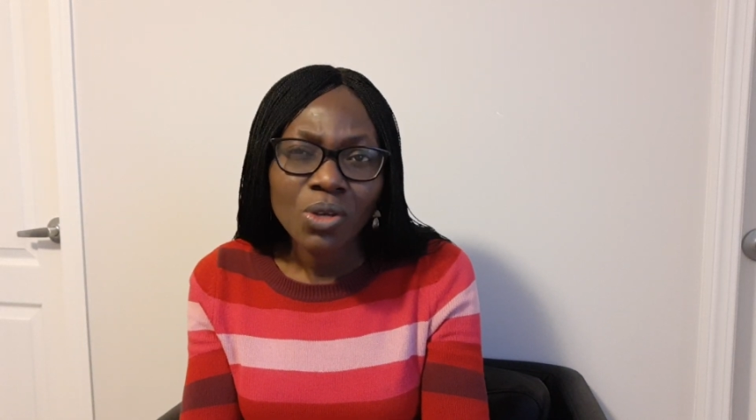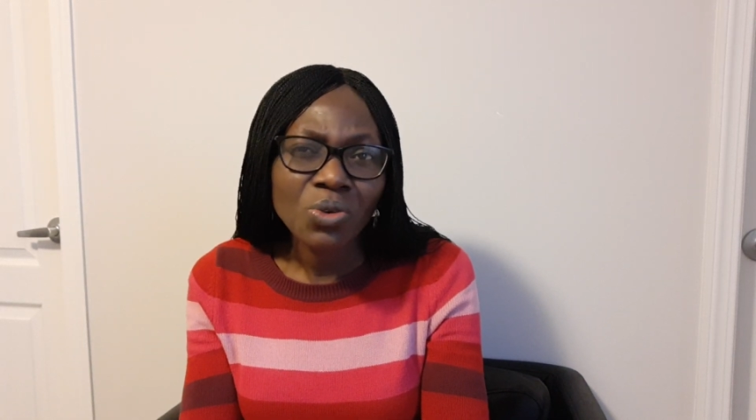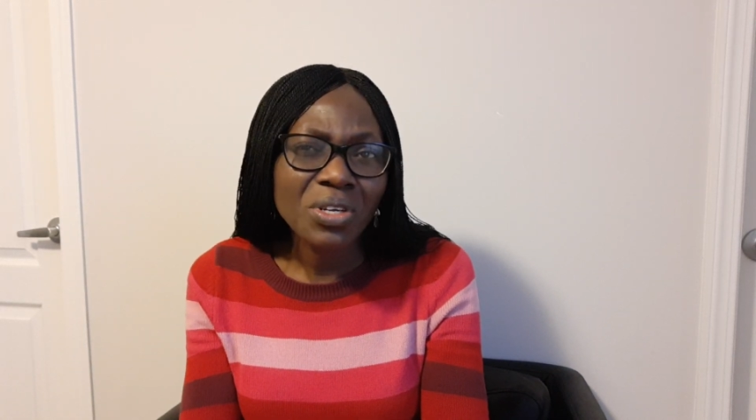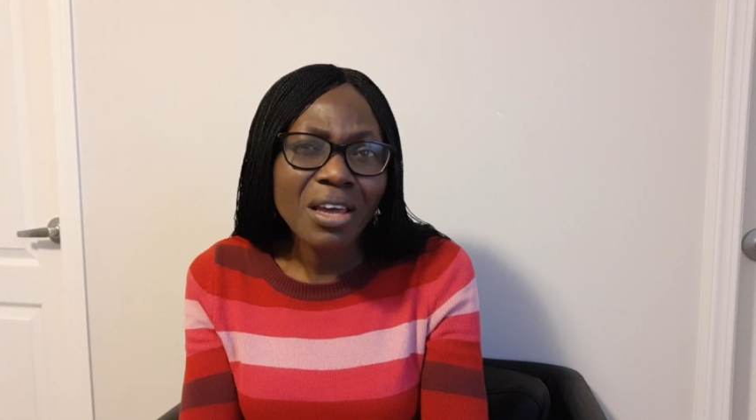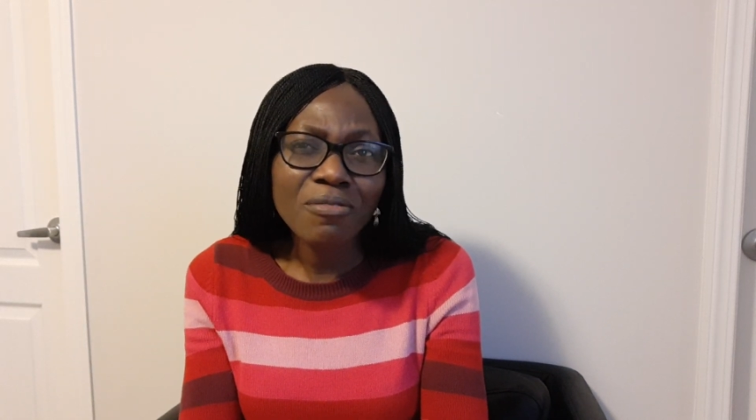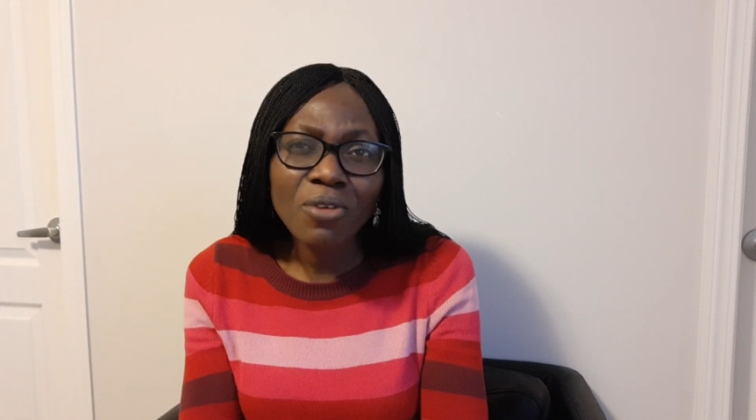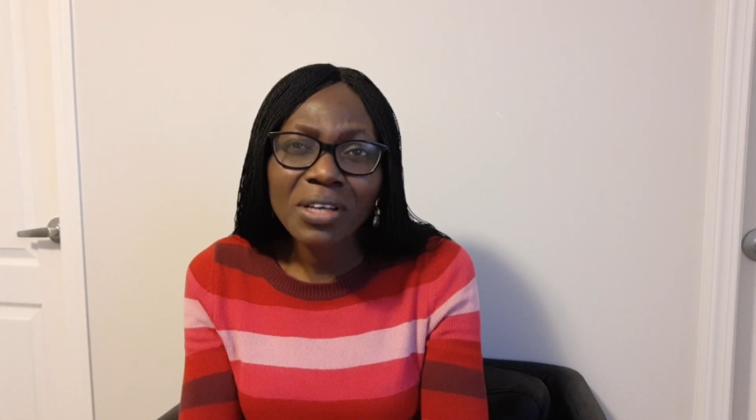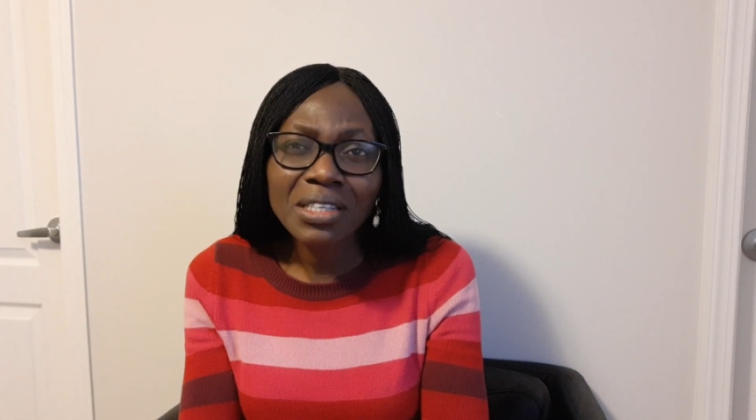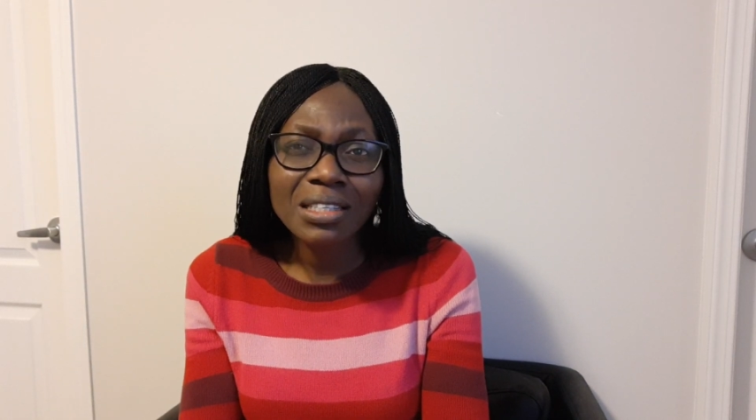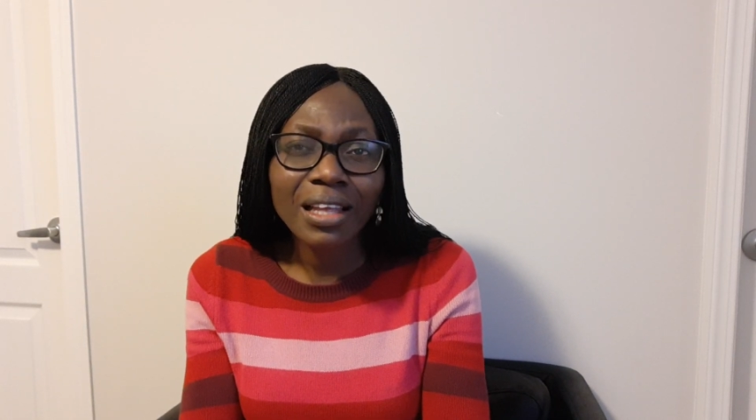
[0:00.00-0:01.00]
You hear
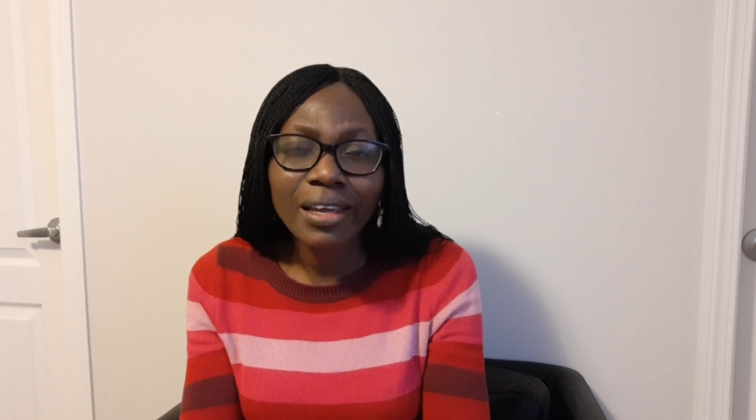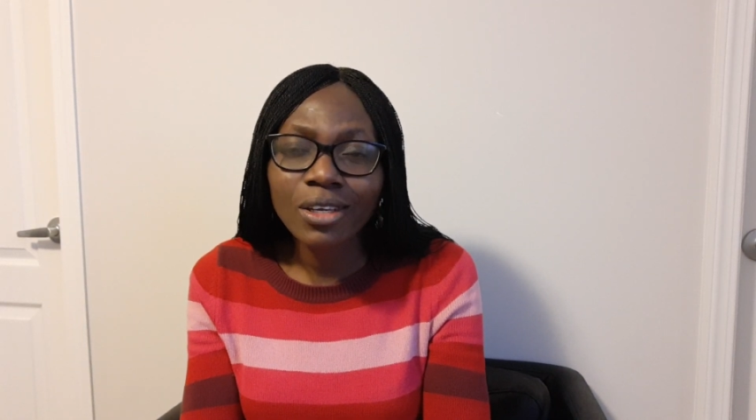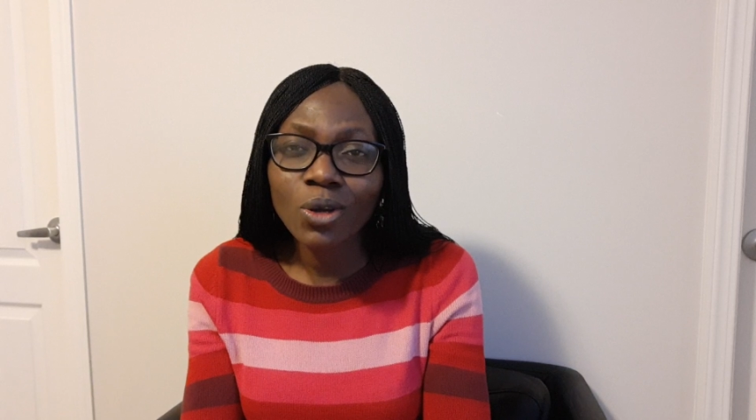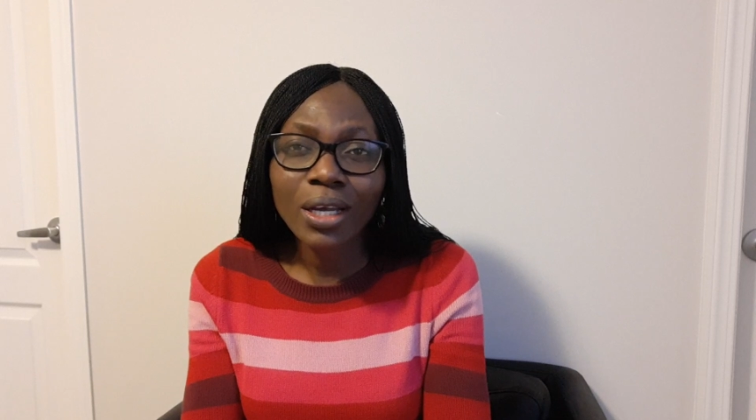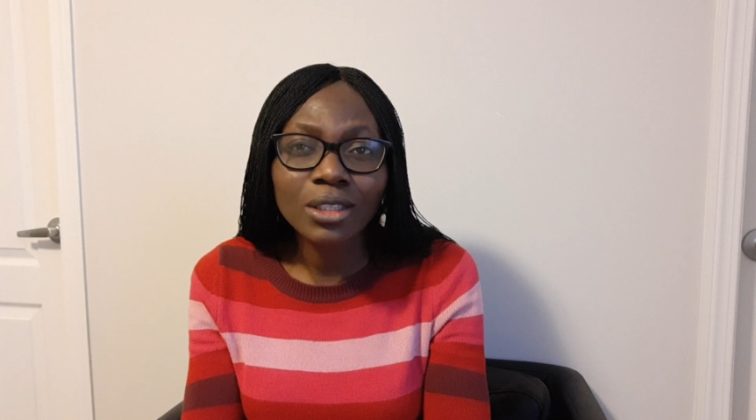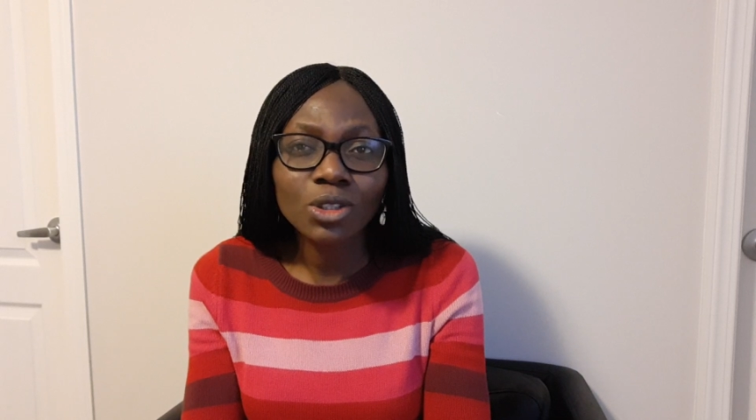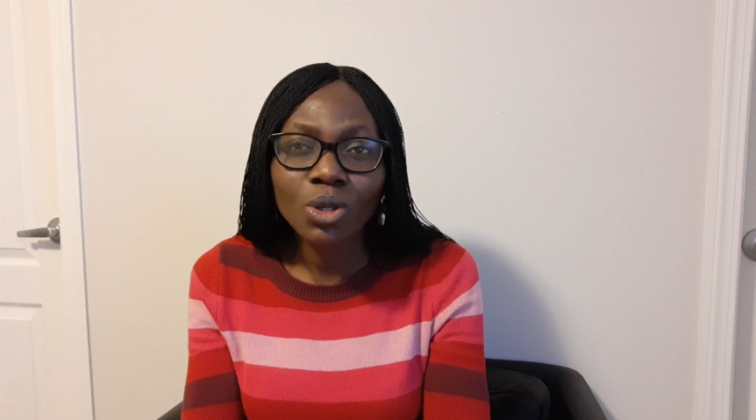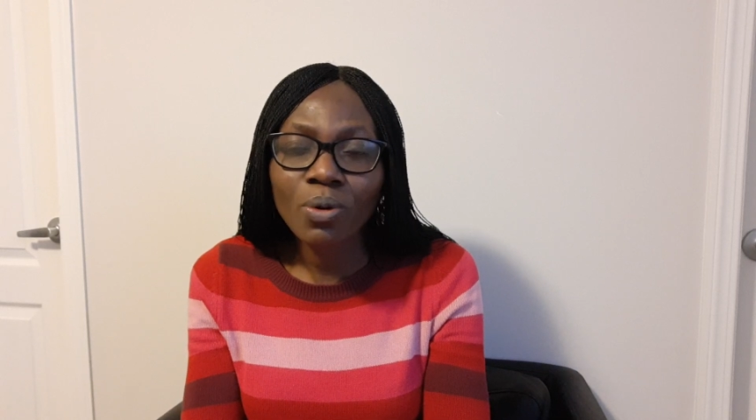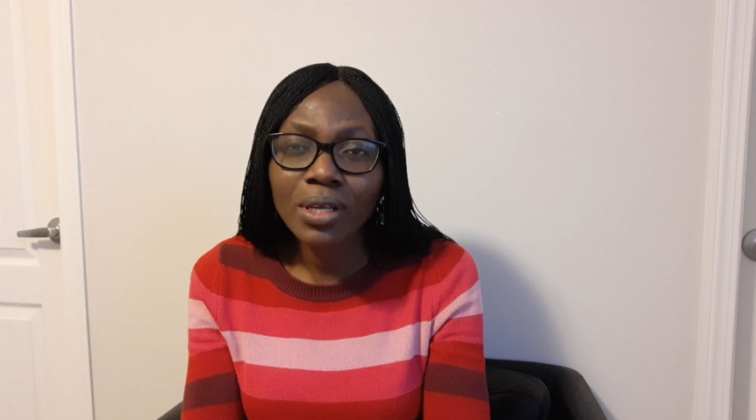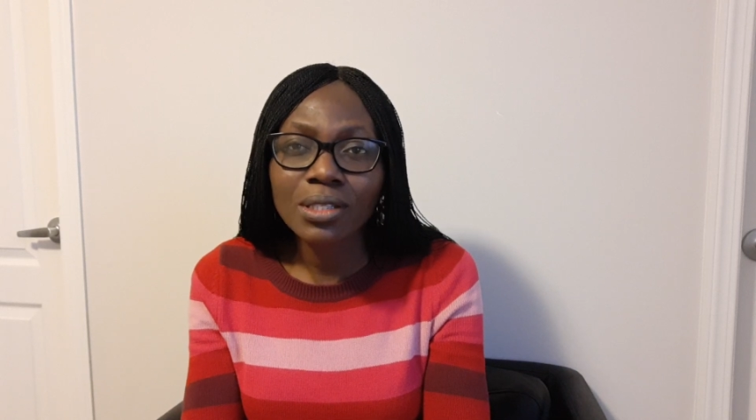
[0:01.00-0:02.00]
voices like, you can
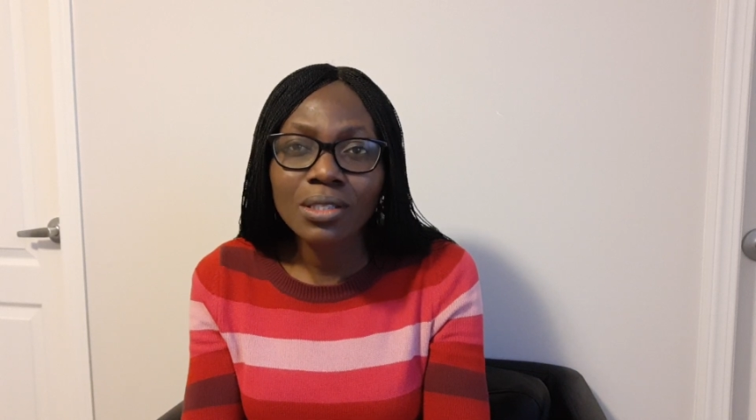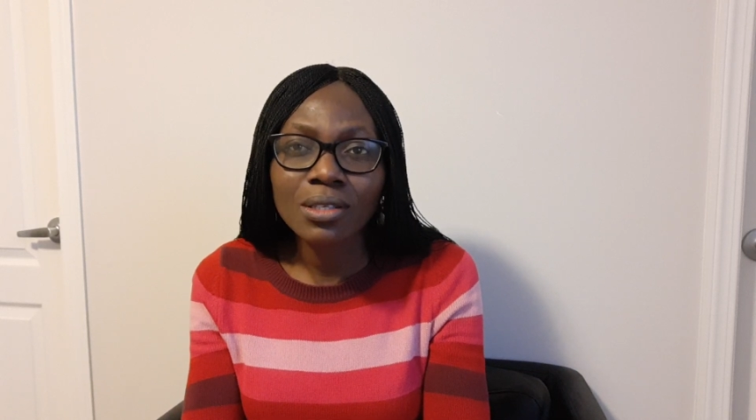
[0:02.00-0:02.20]
do it,